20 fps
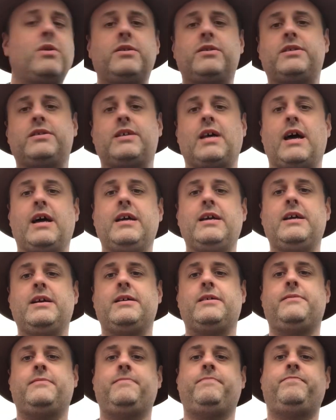say
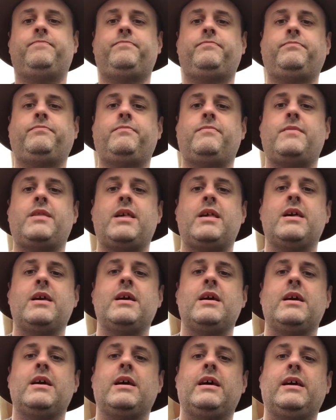
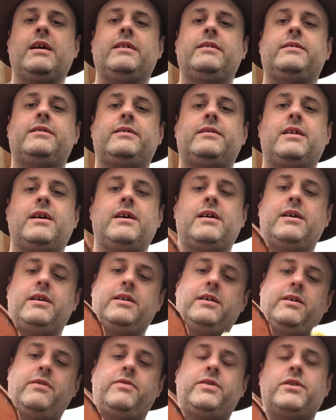is that
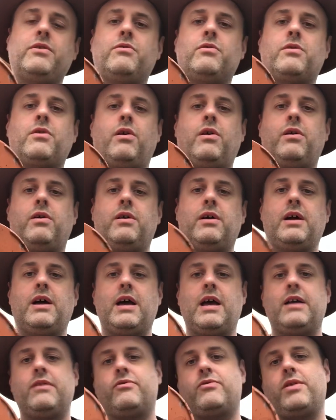you've still got
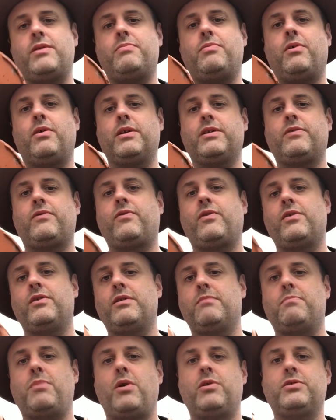entry points through the
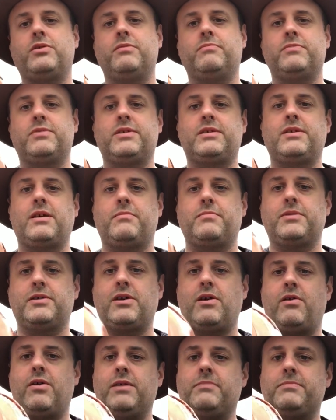bottoms
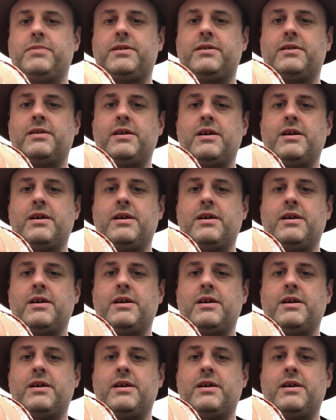sometimes,